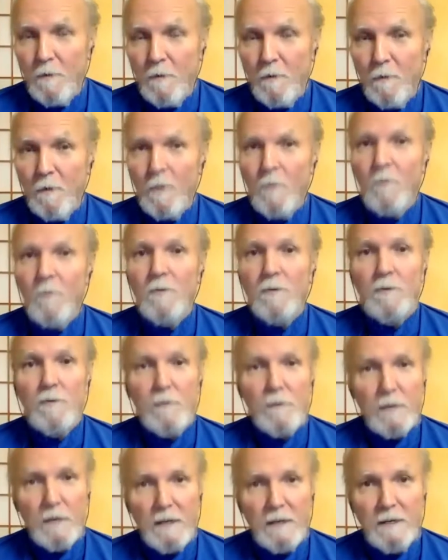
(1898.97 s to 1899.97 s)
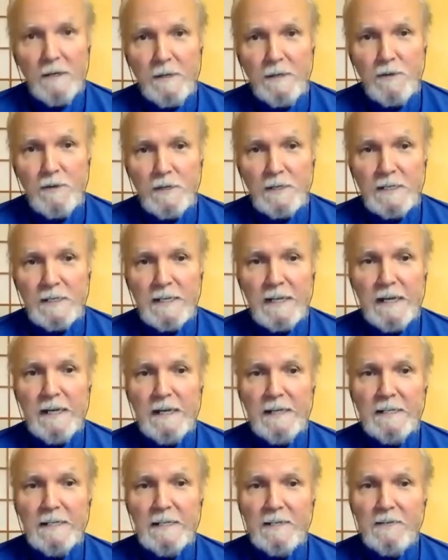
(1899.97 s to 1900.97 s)
what Yogananda said,
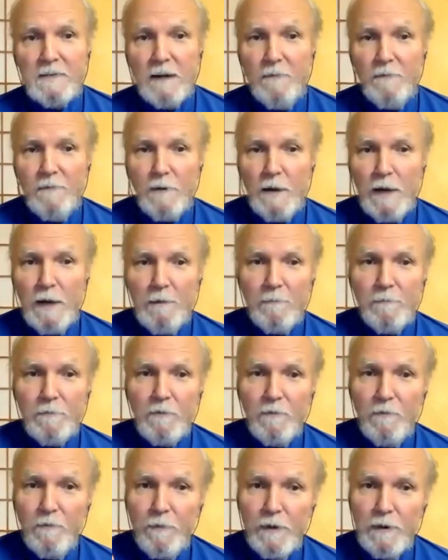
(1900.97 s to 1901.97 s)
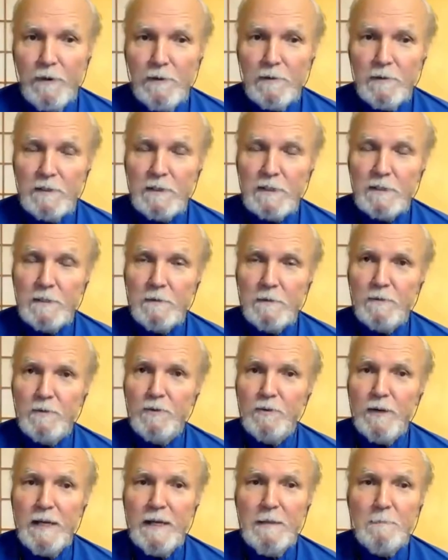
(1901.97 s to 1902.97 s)
he says, if you have fears or
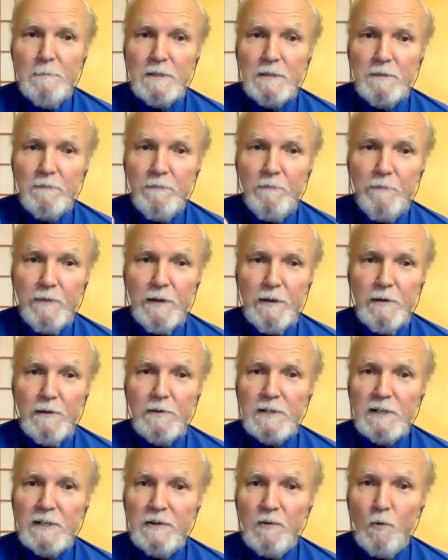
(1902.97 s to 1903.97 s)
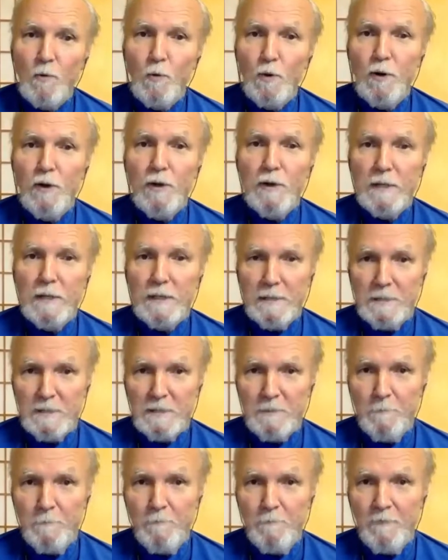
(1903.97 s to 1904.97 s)
dreams of fears and
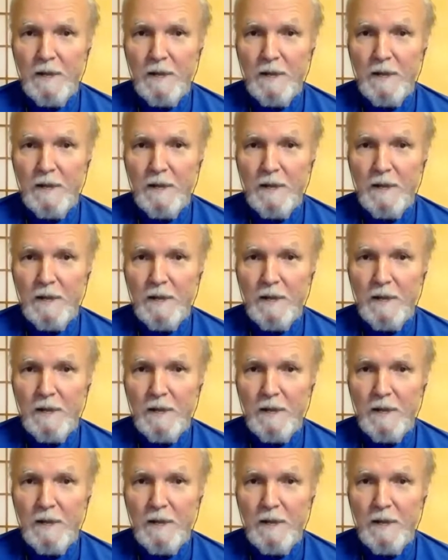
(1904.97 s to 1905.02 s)
worries,